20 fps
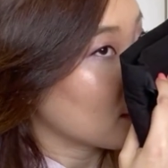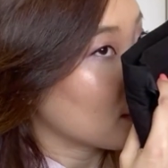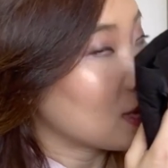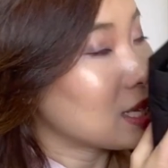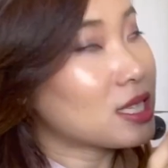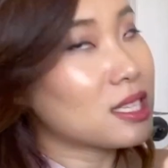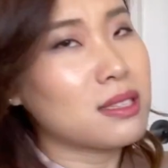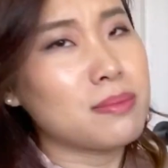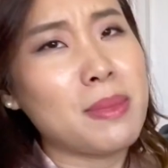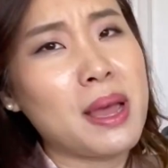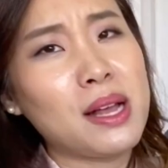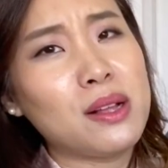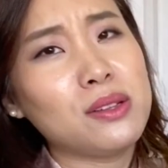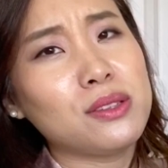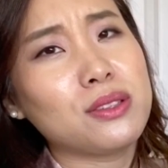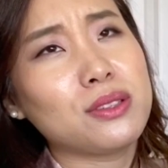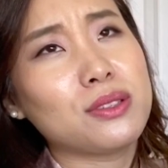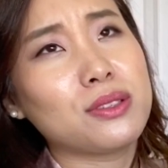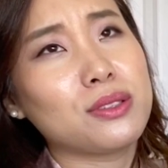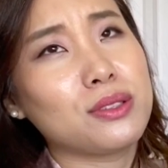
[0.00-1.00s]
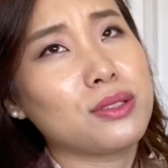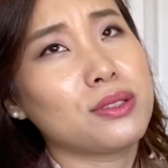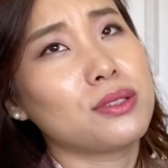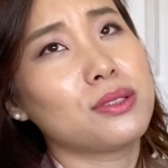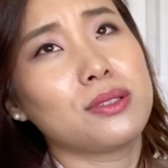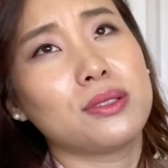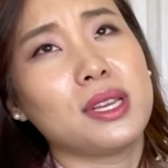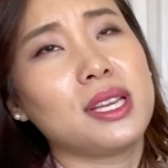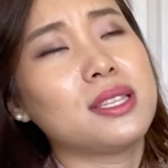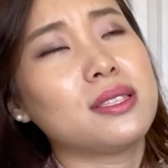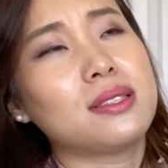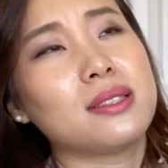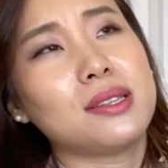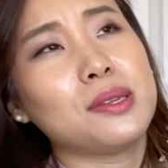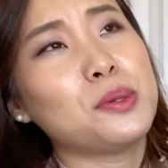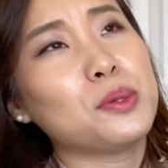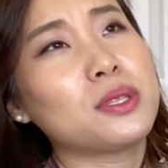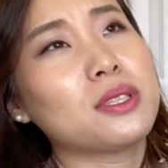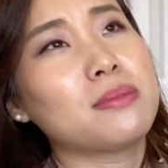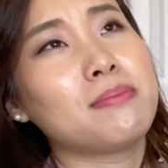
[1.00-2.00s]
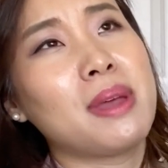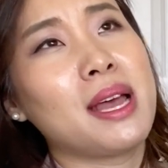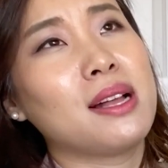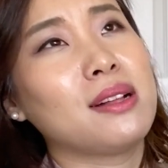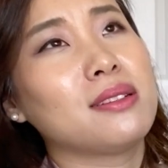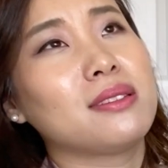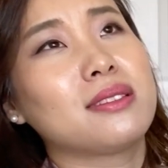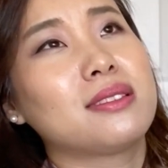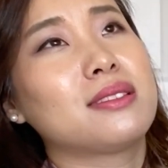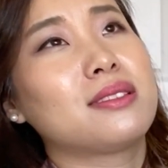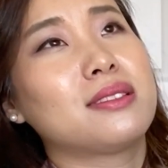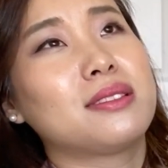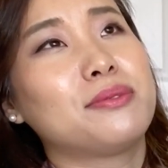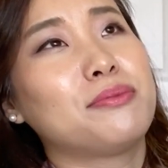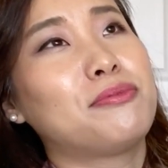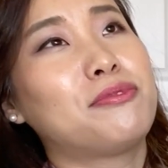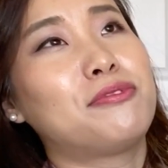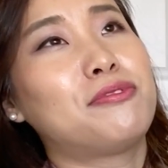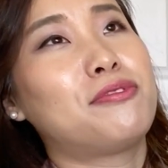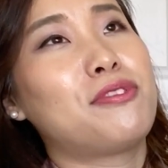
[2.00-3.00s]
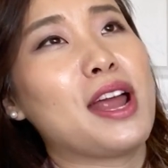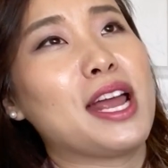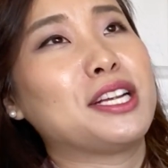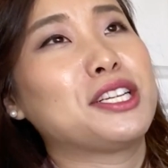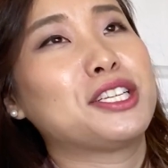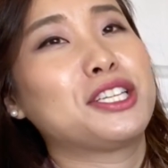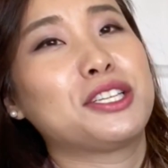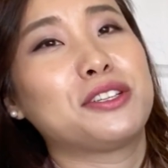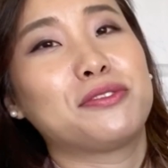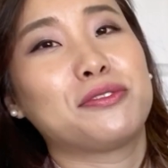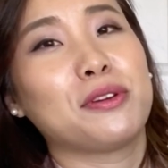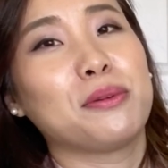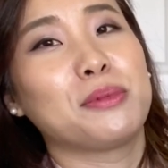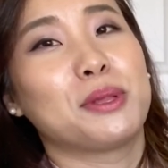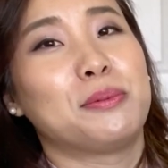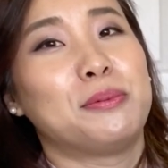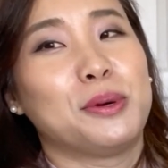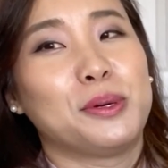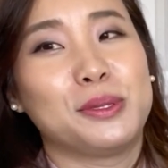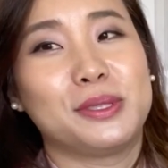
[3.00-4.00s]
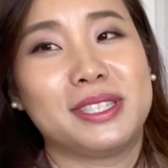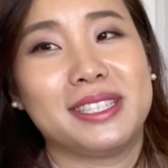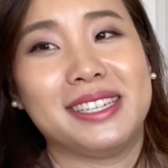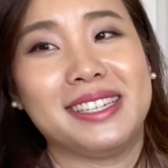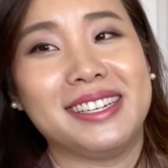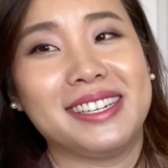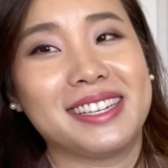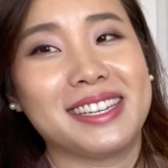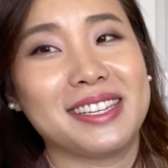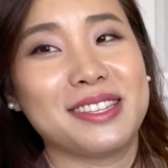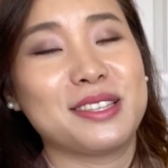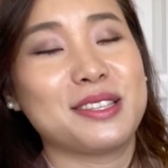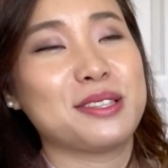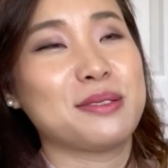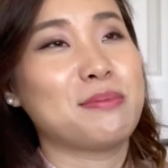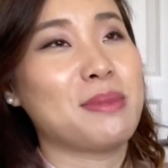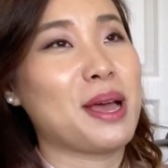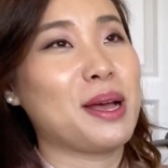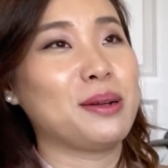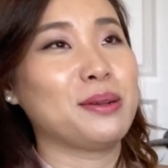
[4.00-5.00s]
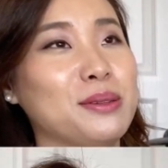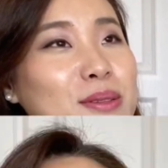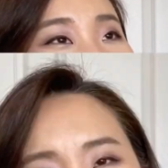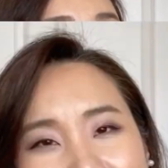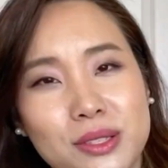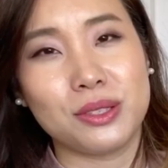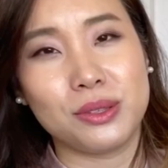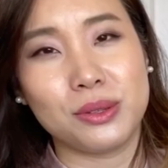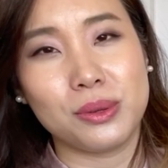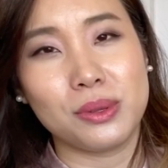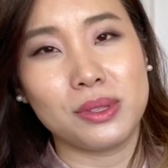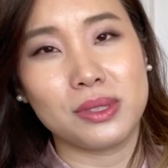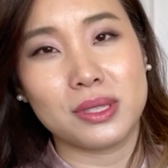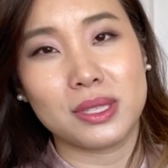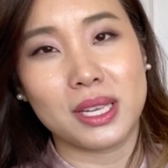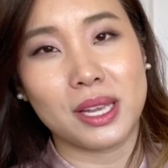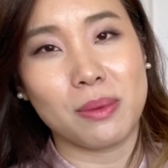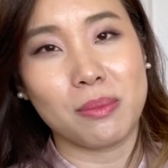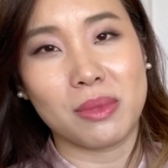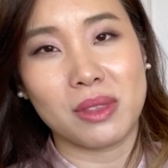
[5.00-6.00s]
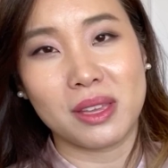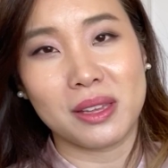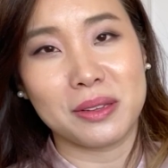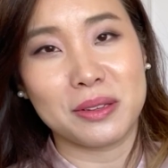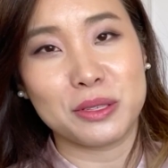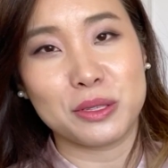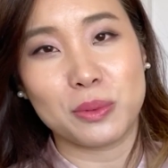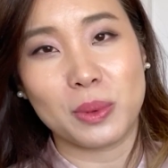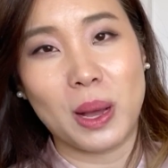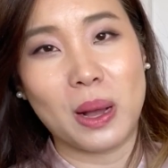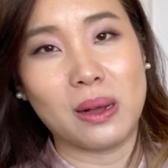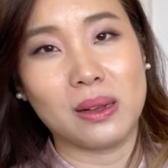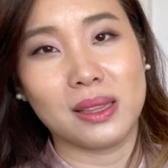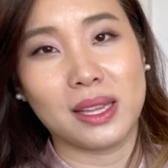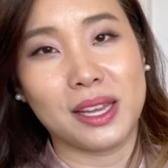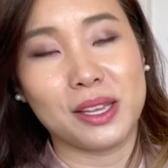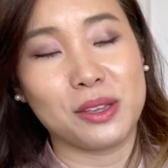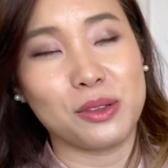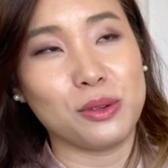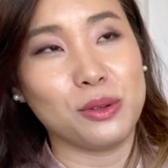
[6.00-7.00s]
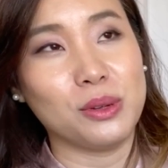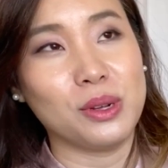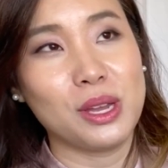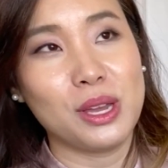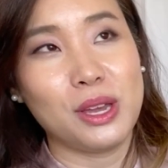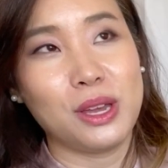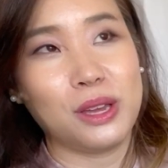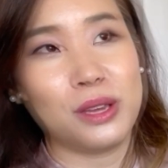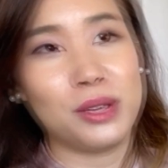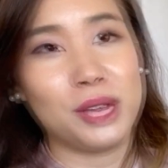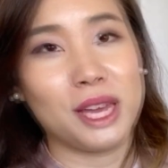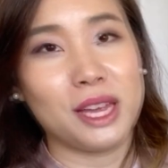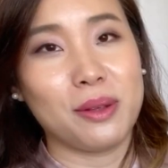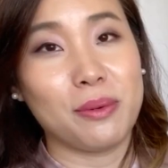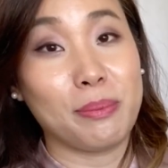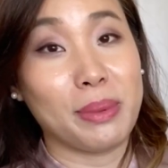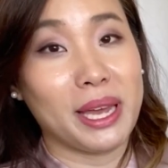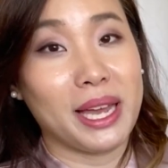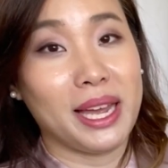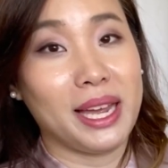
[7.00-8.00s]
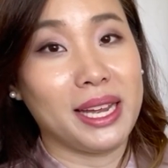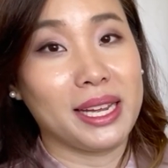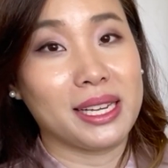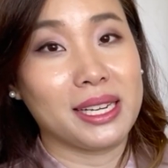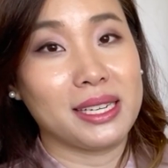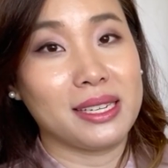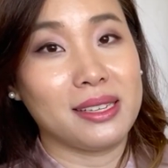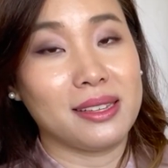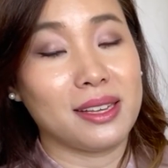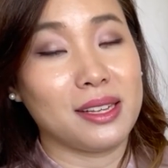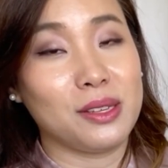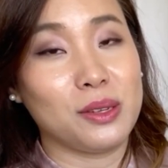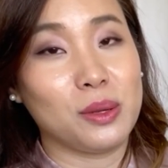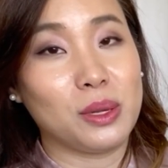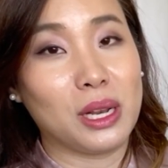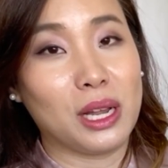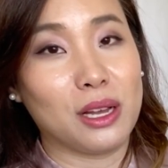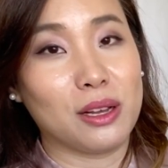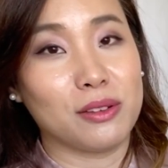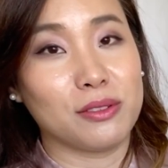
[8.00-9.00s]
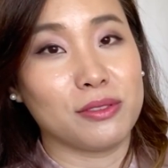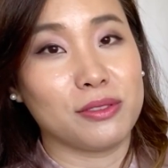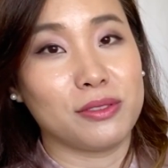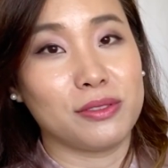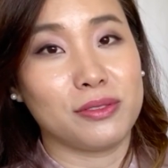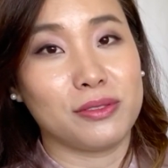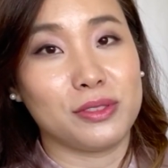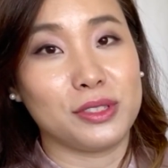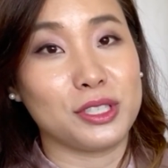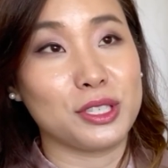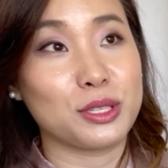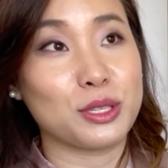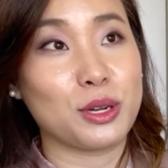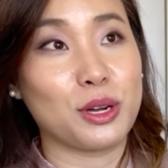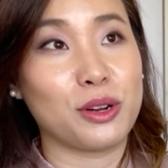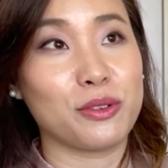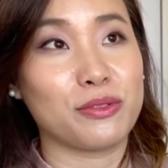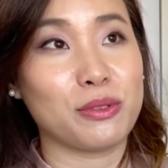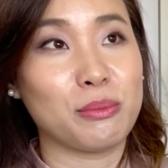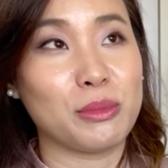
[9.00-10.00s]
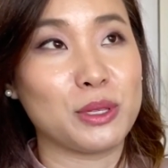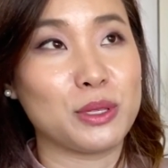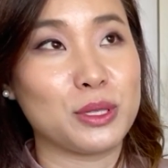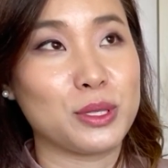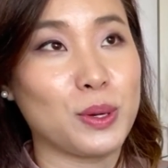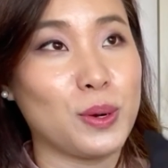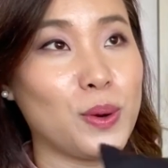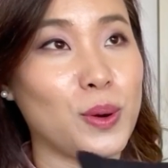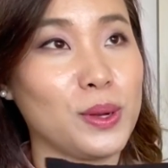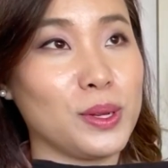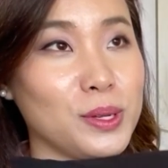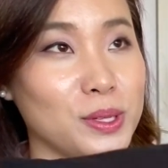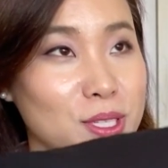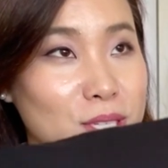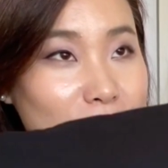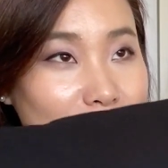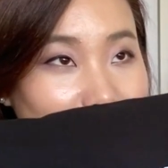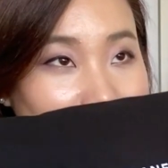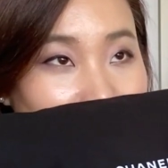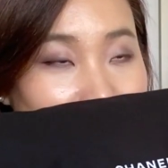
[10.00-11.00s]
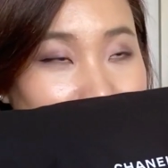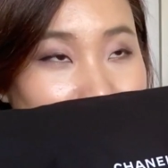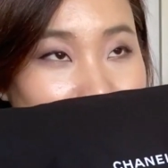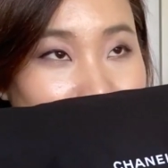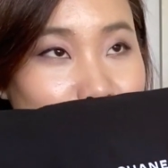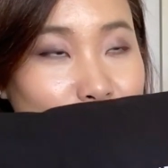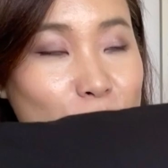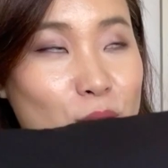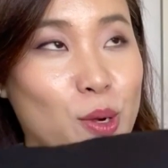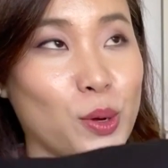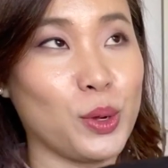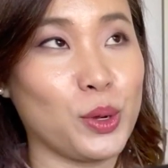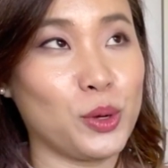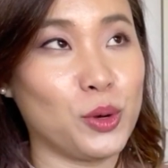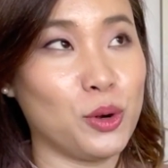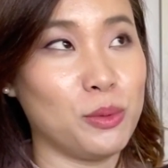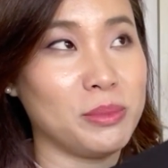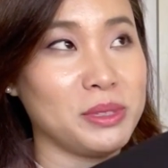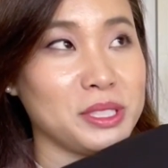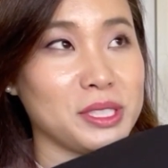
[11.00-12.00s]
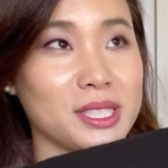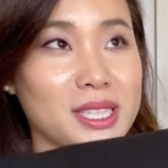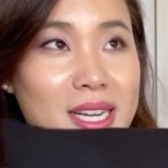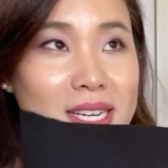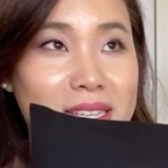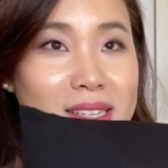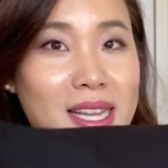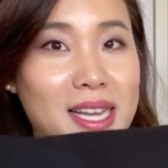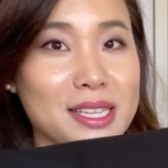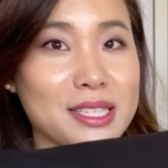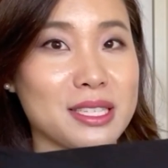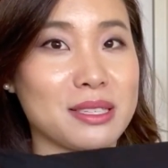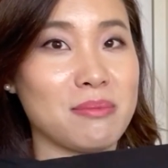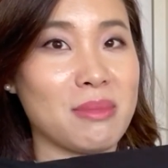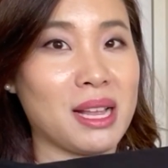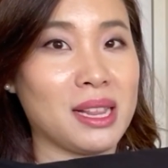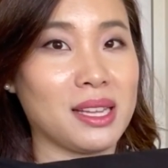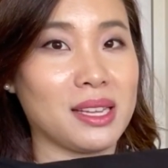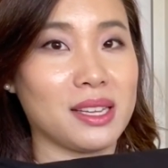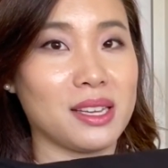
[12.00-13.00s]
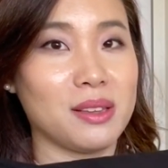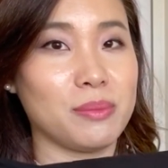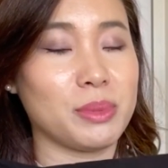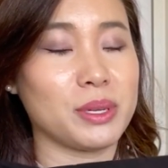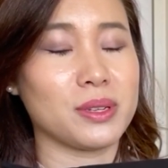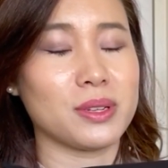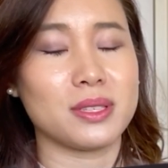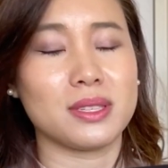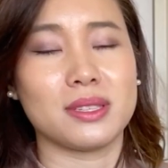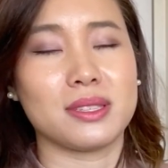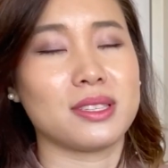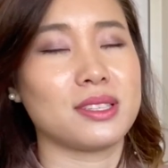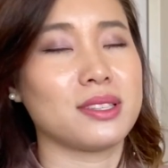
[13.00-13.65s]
It still smells fresh from the boutique. It smells. You guys do the same thing as well. Like you get a bag that you love, you just got it from the store and you just like going home and you're kind of like smelling it because it's